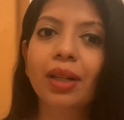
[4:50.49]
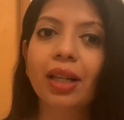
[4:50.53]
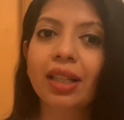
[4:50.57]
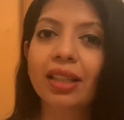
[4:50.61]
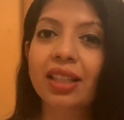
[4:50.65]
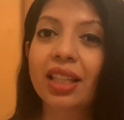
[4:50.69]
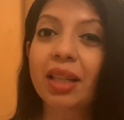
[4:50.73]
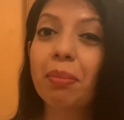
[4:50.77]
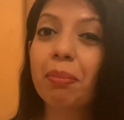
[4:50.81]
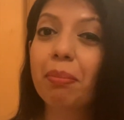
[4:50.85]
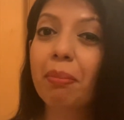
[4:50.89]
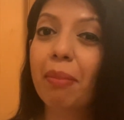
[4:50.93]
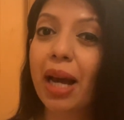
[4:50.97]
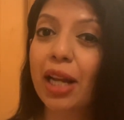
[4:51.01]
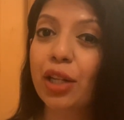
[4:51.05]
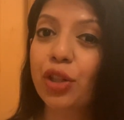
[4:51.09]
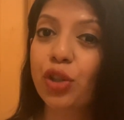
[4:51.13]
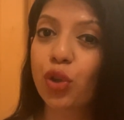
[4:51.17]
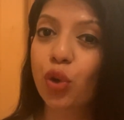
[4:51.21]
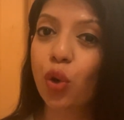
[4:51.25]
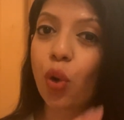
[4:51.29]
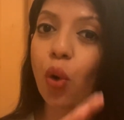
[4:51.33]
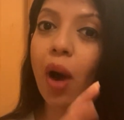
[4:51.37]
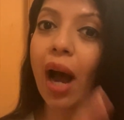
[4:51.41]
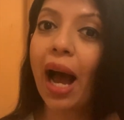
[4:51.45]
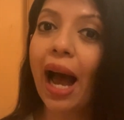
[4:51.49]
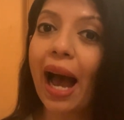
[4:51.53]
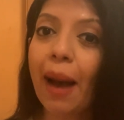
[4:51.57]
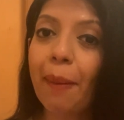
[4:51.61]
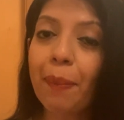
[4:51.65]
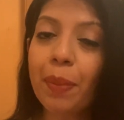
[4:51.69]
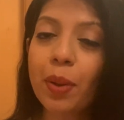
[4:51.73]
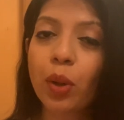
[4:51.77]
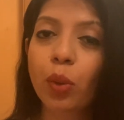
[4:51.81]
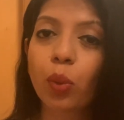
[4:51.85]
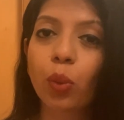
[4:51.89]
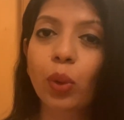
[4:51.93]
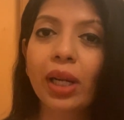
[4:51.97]
The Metro
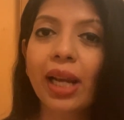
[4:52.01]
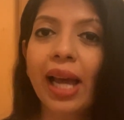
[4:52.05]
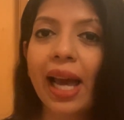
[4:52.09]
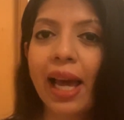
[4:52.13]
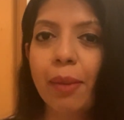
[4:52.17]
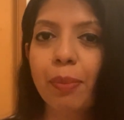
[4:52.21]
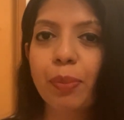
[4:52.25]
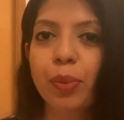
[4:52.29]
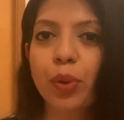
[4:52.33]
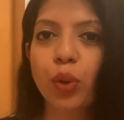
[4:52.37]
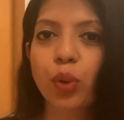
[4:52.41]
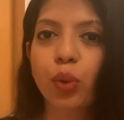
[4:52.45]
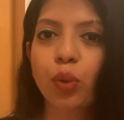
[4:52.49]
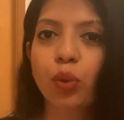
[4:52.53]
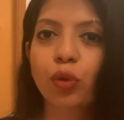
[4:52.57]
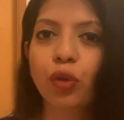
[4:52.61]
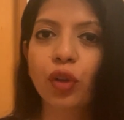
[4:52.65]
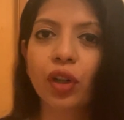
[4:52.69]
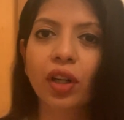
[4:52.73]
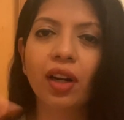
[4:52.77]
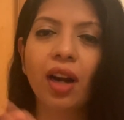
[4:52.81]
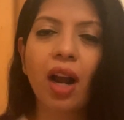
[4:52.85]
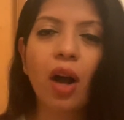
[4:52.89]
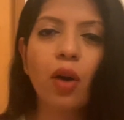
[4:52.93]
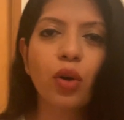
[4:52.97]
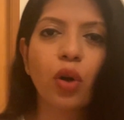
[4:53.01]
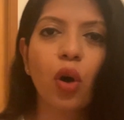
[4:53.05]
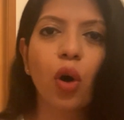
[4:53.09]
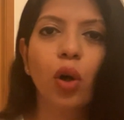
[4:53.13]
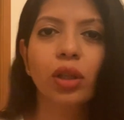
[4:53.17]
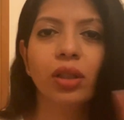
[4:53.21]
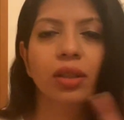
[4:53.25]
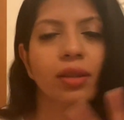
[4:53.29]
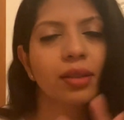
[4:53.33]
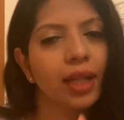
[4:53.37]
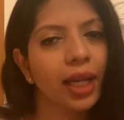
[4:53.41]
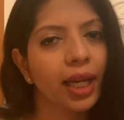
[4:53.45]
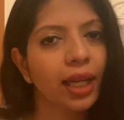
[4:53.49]
app will help you figure out
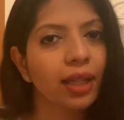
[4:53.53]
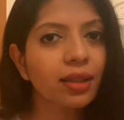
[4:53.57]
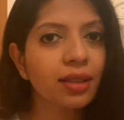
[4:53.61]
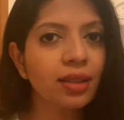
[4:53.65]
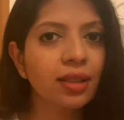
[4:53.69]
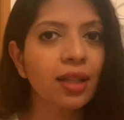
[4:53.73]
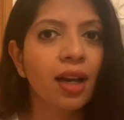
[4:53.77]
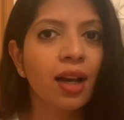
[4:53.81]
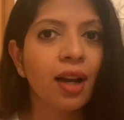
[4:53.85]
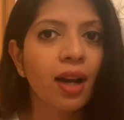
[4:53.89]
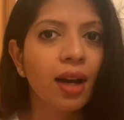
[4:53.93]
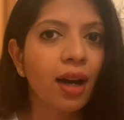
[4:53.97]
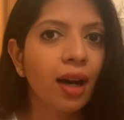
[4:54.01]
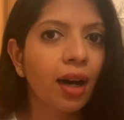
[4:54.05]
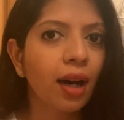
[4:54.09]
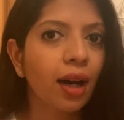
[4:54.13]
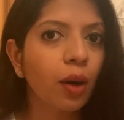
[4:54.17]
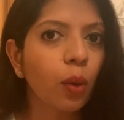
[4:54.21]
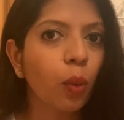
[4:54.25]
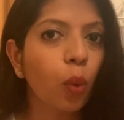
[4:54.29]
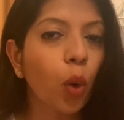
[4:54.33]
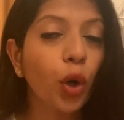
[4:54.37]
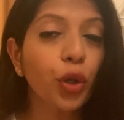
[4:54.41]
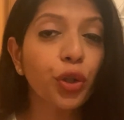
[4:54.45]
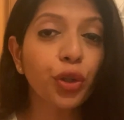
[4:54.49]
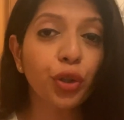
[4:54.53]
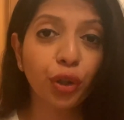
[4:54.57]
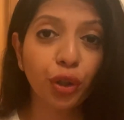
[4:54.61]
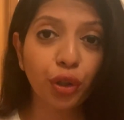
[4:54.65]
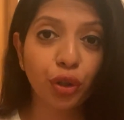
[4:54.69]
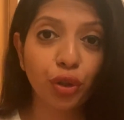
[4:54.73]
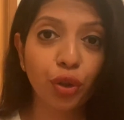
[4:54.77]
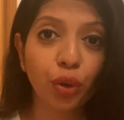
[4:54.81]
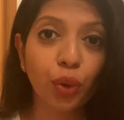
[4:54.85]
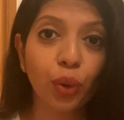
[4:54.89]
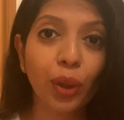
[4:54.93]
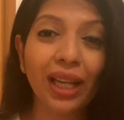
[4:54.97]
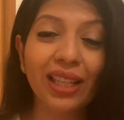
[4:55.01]
all the dates. what you
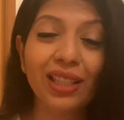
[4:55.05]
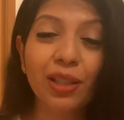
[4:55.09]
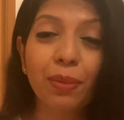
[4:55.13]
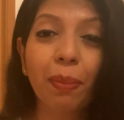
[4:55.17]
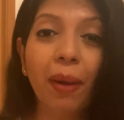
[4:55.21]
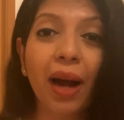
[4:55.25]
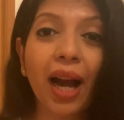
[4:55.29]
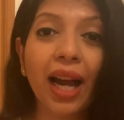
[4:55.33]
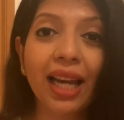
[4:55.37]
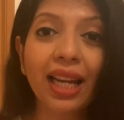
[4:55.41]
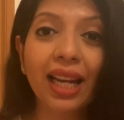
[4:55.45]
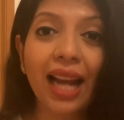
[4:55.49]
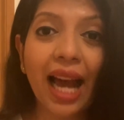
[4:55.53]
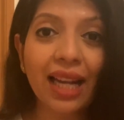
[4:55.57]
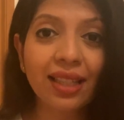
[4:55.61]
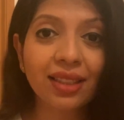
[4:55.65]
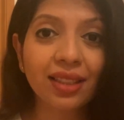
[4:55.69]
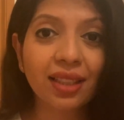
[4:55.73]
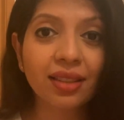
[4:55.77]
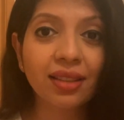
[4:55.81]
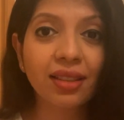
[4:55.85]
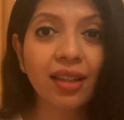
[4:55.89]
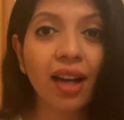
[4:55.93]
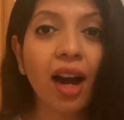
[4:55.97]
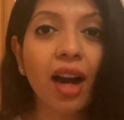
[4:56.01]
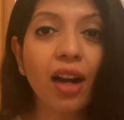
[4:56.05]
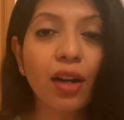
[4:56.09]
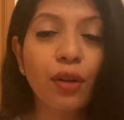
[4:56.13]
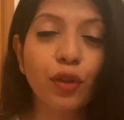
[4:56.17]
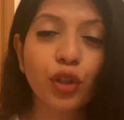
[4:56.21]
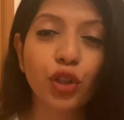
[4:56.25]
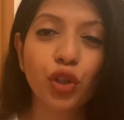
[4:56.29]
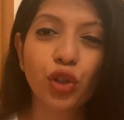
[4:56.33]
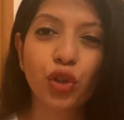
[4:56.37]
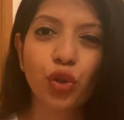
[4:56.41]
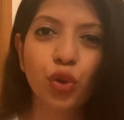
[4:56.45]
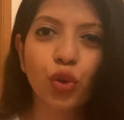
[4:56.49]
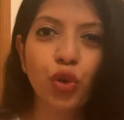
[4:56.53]
could do is buy an access card,
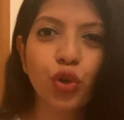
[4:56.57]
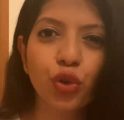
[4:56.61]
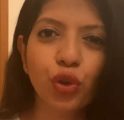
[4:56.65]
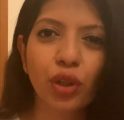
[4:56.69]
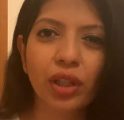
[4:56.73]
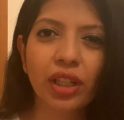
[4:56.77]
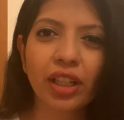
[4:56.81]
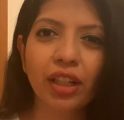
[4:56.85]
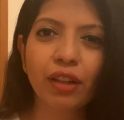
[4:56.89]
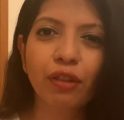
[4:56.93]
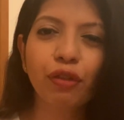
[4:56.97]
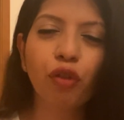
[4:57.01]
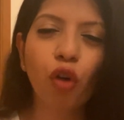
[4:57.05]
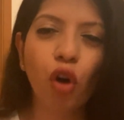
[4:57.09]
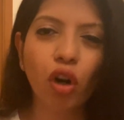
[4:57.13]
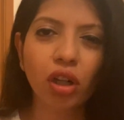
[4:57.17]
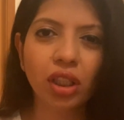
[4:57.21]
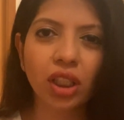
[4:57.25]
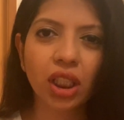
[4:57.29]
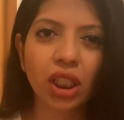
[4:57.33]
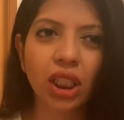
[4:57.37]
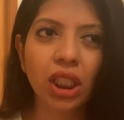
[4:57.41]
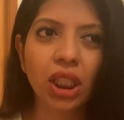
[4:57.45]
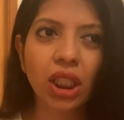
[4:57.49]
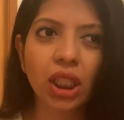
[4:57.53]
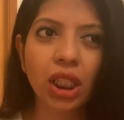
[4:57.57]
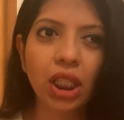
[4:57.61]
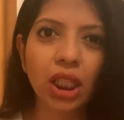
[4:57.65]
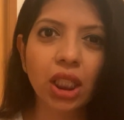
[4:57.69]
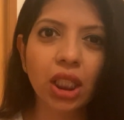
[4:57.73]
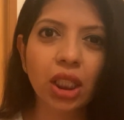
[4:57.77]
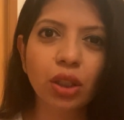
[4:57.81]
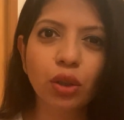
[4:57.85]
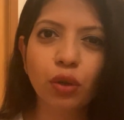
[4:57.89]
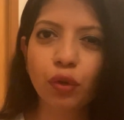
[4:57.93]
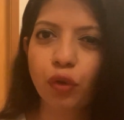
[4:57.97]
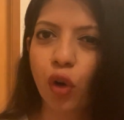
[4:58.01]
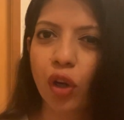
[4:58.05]
which is usually
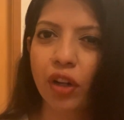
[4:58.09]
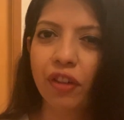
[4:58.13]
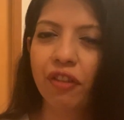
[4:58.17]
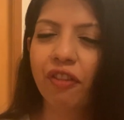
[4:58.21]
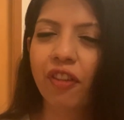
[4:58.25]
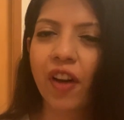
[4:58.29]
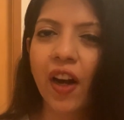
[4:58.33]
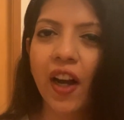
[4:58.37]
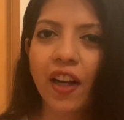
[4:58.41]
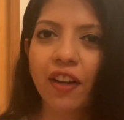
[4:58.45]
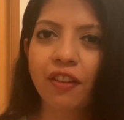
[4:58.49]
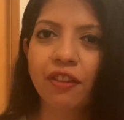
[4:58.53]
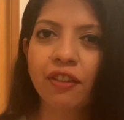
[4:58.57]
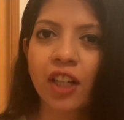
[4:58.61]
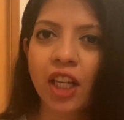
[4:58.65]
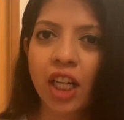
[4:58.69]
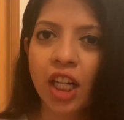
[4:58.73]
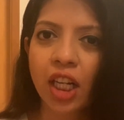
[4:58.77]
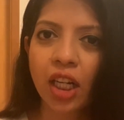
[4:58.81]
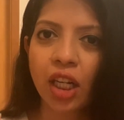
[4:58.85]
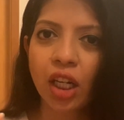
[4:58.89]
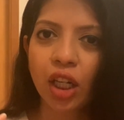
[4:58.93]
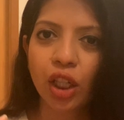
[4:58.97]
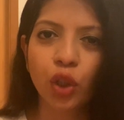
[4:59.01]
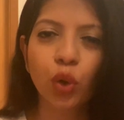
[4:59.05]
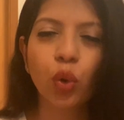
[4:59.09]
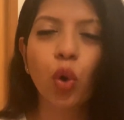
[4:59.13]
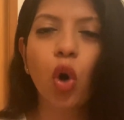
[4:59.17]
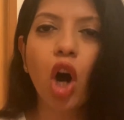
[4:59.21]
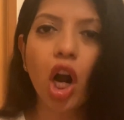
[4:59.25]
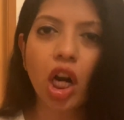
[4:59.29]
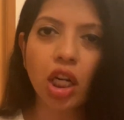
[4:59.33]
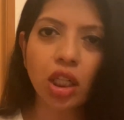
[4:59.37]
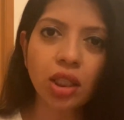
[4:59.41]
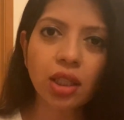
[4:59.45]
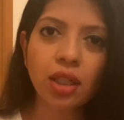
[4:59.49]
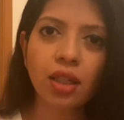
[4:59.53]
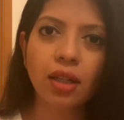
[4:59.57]
40 to 45
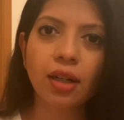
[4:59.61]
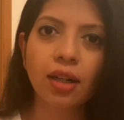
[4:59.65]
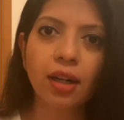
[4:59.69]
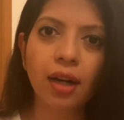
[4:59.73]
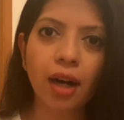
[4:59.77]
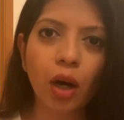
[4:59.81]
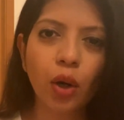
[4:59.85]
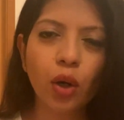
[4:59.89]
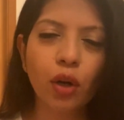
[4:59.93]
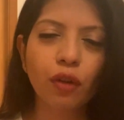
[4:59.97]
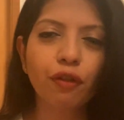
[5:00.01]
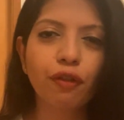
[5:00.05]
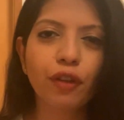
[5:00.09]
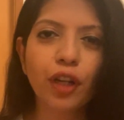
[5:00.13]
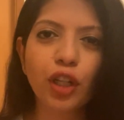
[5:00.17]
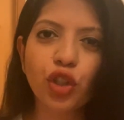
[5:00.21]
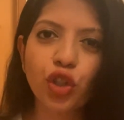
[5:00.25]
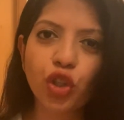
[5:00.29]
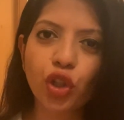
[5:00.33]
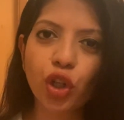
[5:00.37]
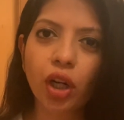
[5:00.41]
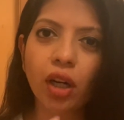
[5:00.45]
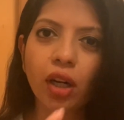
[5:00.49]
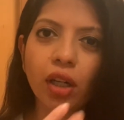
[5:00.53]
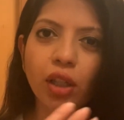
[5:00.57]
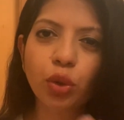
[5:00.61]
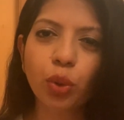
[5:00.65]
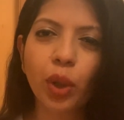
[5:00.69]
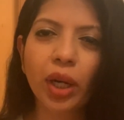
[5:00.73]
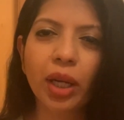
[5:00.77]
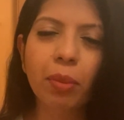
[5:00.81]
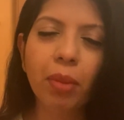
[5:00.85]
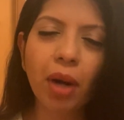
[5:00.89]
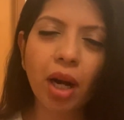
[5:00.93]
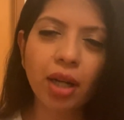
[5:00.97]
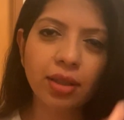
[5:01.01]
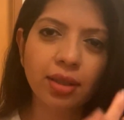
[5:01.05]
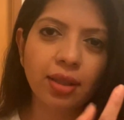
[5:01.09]
yuan, out of which
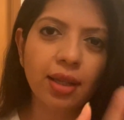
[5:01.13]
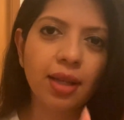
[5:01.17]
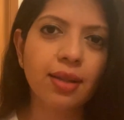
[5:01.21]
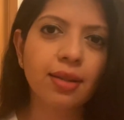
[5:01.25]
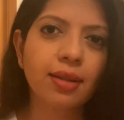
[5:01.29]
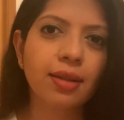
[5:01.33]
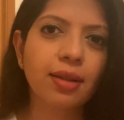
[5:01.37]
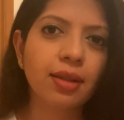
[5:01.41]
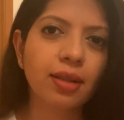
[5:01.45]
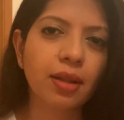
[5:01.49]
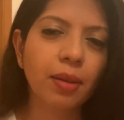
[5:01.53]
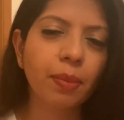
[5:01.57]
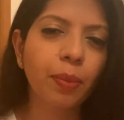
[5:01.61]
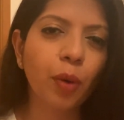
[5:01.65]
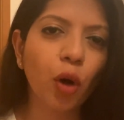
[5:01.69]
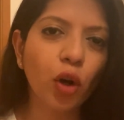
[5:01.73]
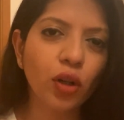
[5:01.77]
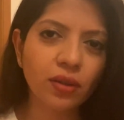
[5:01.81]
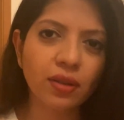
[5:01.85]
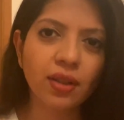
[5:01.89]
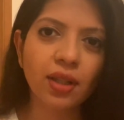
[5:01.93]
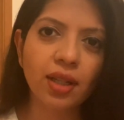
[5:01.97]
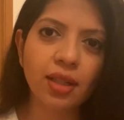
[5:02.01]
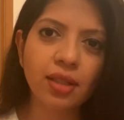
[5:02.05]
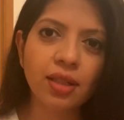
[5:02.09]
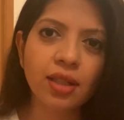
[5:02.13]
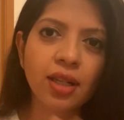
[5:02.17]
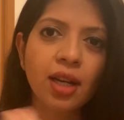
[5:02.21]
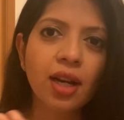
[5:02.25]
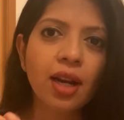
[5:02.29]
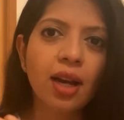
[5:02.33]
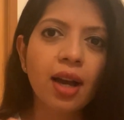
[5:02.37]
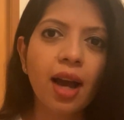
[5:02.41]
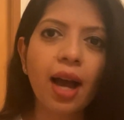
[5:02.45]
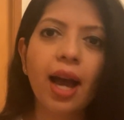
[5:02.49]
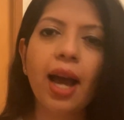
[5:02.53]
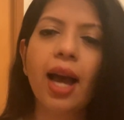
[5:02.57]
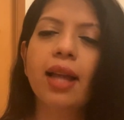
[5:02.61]
20 bucks is a deposit,
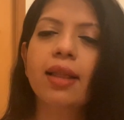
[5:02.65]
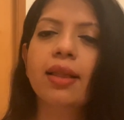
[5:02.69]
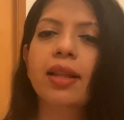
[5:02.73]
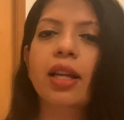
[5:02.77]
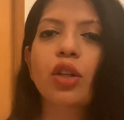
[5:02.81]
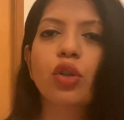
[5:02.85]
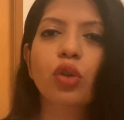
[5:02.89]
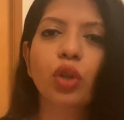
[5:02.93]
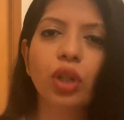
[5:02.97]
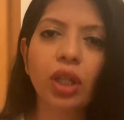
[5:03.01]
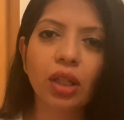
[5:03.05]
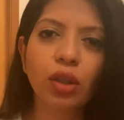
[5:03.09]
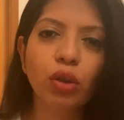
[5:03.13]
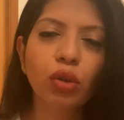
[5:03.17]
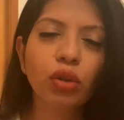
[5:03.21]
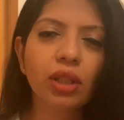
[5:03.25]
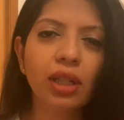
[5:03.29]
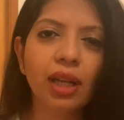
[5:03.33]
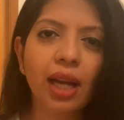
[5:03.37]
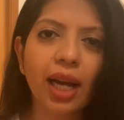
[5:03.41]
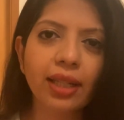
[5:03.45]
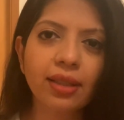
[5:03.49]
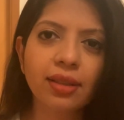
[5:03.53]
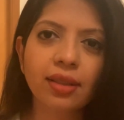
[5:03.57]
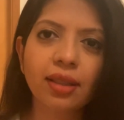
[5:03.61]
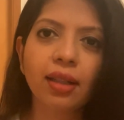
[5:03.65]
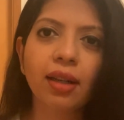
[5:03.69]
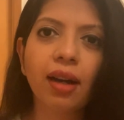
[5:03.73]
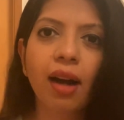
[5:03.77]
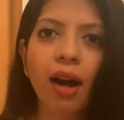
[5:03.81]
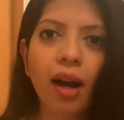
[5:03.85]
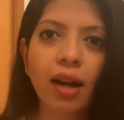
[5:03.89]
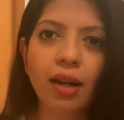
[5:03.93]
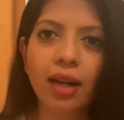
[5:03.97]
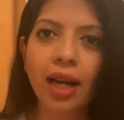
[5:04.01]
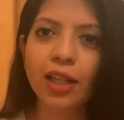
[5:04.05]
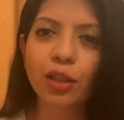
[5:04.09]
and then you can utilize the card